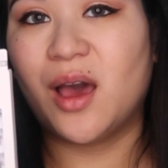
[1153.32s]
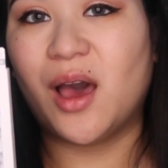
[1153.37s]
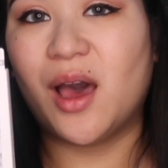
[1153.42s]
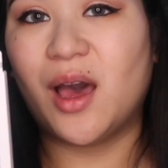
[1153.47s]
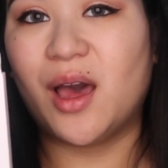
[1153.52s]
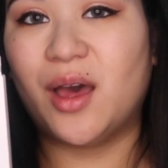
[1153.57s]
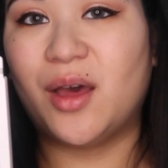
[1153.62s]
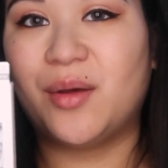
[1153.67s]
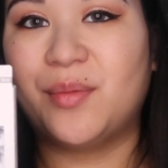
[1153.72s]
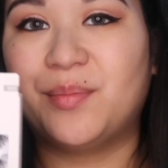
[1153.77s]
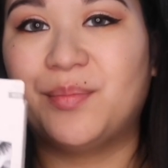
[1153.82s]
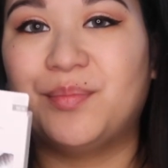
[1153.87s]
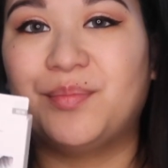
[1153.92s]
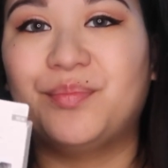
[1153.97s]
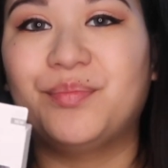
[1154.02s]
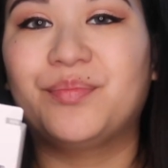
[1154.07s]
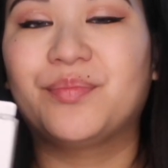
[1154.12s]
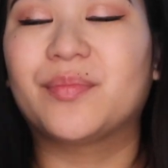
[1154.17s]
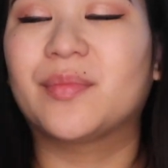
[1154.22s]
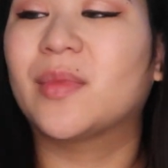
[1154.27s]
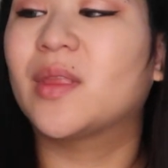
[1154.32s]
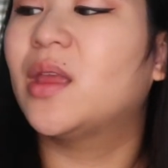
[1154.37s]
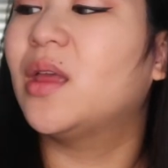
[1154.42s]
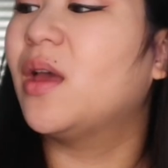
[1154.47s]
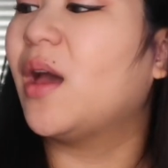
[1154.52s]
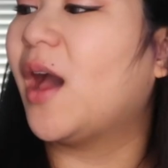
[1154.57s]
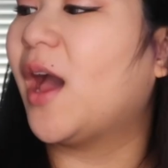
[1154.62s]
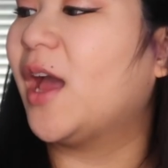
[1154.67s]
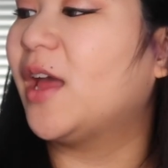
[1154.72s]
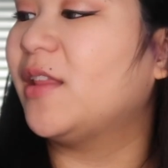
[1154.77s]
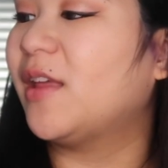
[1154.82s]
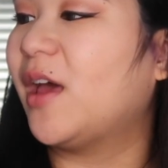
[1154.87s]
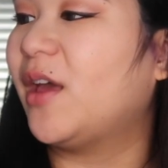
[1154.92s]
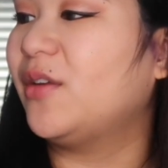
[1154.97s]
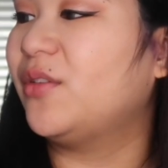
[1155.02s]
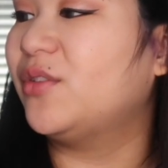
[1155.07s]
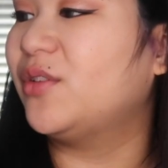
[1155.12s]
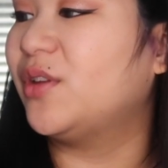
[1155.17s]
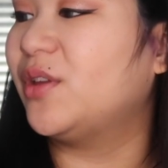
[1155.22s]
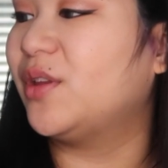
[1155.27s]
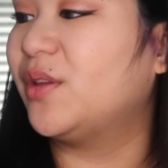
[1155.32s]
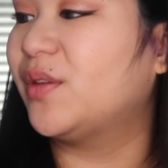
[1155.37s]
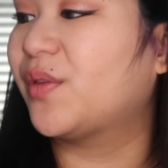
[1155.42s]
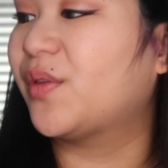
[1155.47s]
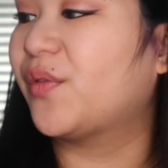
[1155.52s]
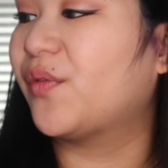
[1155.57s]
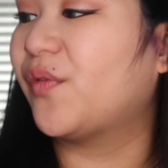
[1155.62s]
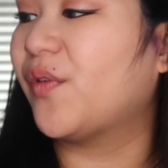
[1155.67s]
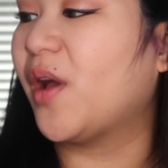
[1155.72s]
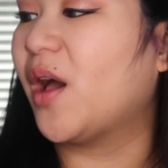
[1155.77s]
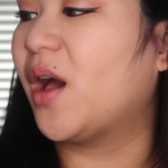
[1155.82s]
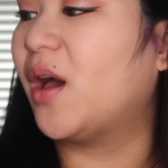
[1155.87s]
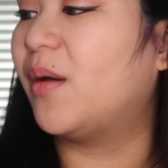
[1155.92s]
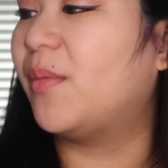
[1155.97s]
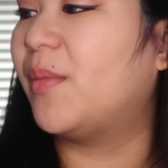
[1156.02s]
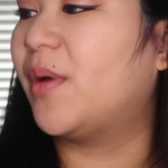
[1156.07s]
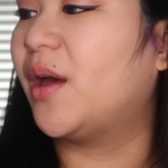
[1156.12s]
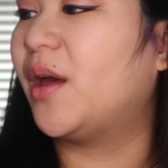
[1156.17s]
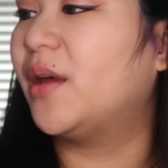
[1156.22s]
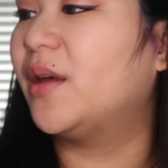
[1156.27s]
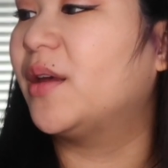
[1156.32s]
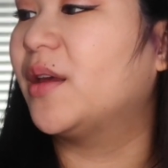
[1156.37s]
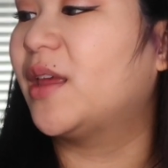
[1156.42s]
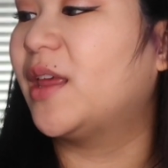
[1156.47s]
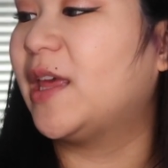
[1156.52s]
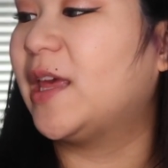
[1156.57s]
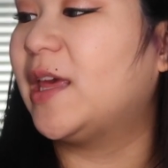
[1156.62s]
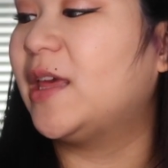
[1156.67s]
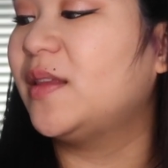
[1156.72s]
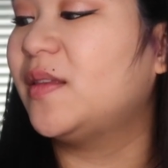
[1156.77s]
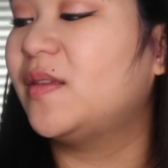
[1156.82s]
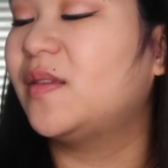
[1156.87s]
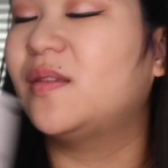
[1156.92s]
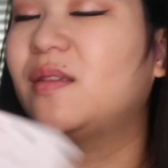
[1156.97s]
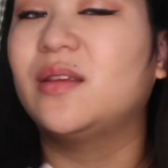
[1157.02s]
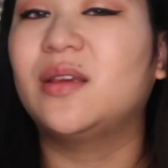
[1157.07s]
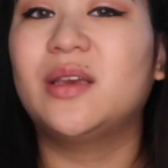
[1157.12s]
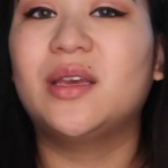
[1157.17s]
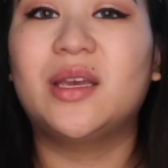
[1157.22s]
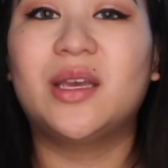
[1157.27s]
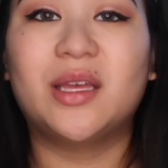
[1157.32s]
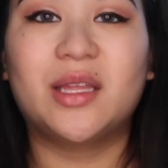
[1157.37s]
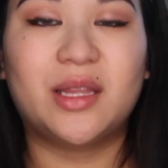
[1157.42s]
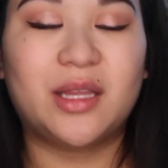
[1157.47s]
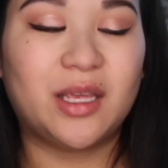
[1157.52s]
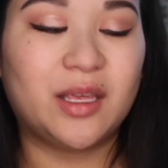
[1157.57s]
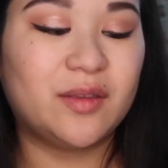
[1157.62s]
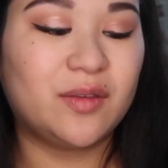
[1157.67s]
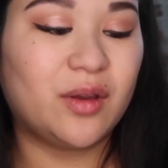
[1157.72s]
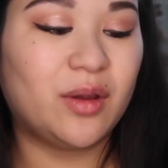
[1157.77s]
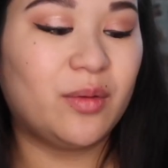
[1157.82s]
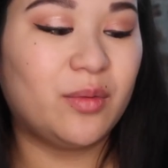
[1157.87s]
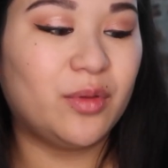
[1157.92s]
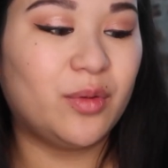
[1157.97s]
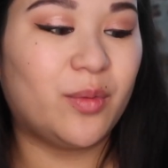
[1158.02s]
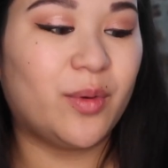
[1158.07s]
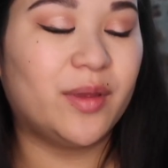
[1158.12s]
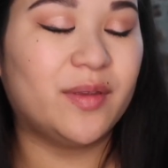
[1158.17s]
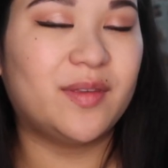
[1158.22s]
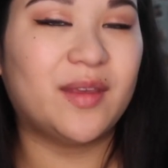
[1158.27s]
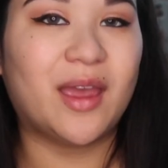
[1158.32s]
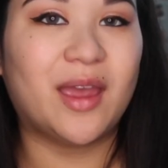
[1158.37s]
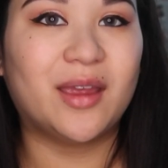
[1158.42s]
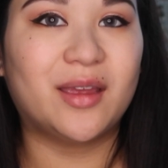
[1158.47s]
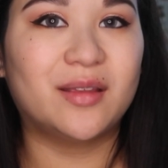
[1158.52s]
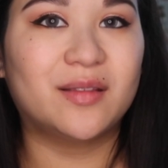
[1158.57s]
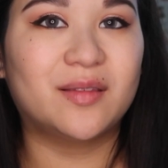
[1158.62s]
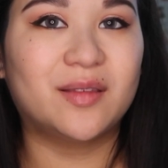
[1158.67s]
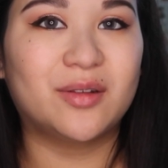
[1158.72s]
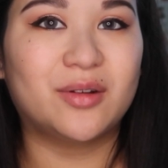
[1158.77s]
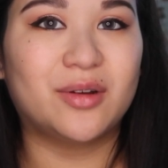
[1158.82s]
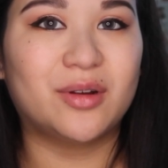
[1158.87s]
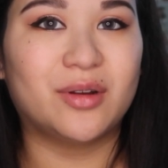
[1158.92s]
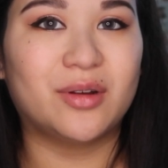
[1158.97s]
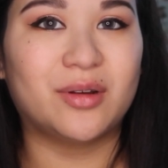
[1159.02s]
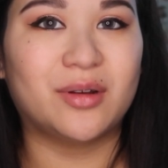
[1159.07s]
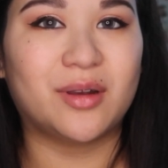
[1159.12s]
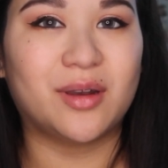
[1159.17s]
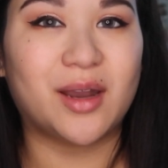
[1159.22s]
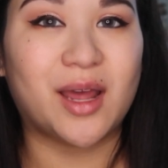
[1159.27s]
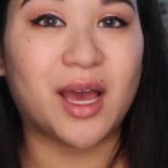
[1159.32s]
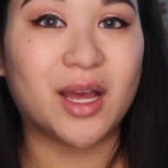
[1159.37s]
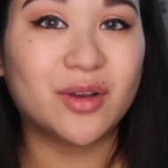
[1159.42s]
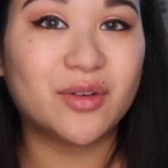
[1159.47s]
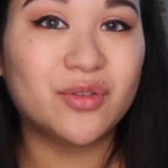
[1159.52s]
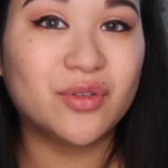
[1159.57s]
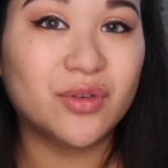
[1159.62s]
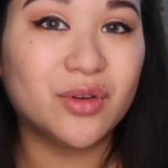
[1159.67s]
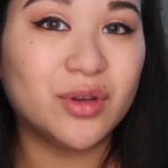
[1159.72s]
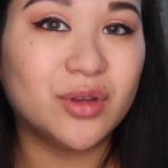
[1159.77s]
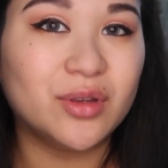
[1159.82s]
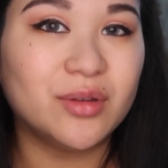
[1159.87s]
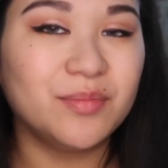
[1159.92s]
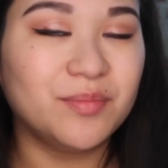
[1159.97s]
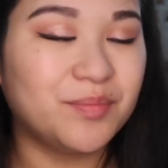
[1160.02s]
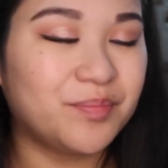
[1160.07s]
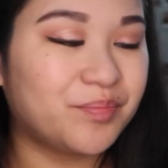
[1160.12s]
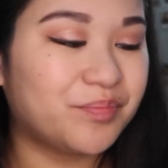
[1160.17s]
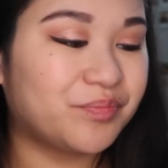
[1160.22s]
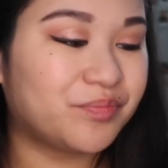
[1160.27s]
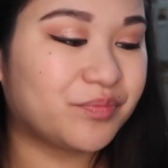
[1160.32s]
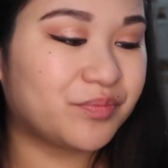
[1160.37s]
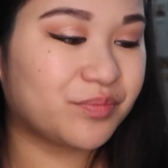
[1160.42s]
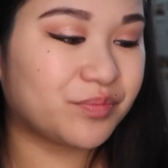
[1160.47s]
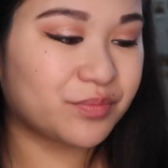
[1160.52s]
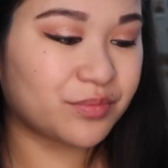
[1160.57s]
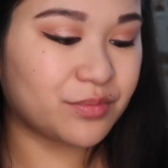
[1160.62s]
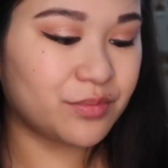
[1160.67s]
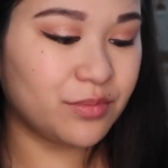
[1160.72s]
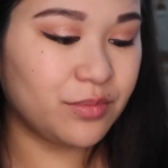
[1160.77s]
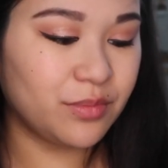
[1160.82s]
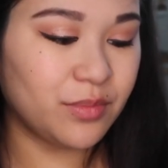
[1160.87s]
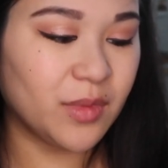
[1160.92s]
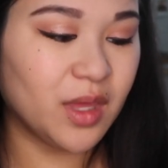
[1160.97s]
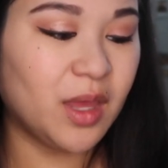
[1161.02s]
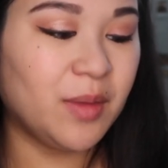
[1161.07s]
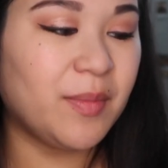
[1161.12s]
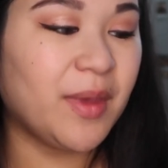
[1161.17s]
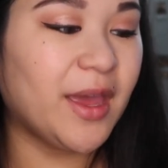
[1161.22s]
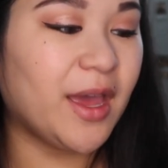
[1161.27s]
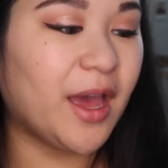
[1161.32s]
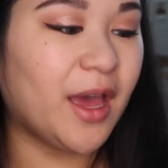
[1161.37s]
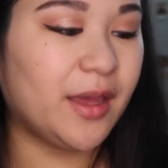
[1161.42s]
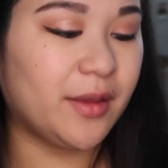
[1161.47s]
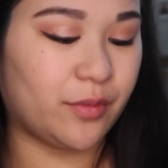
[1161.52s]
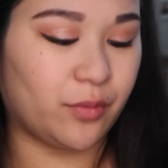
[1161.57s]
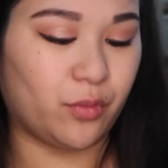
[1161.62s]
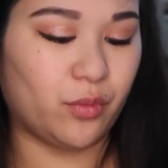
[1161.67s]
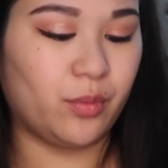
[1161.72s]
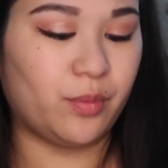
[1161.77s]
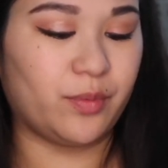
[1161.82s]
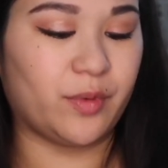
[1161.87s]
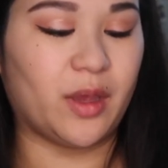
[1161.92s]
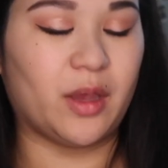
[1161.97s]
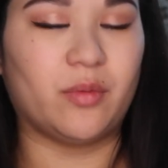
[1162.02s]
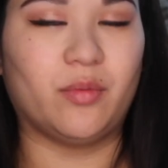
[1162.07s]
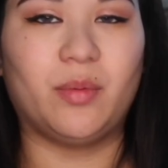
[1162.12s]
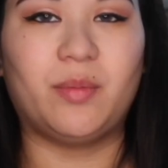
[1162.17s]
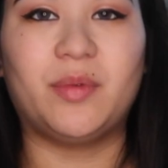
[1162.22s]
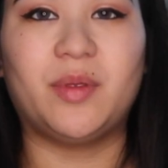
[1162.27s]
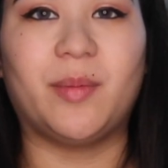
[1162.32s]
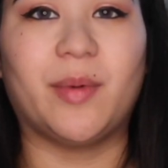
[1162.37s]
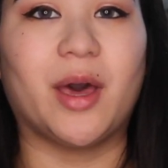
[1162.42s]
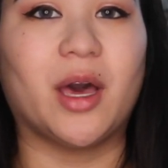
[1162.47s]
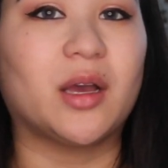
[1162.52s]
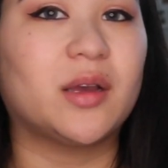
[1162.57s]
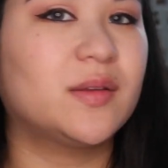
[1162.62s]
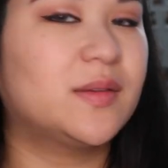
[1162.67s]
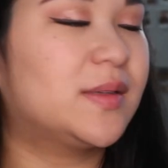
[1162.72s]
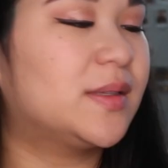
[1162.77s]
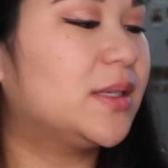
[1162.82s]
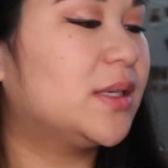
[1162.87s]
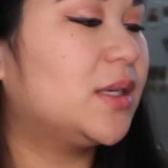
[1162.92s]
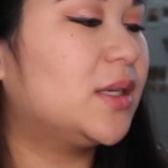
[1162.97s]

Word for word: um, eyelashes from Kiss. These are the ones that I consider natural. In my eyes, oops, I ripped the box.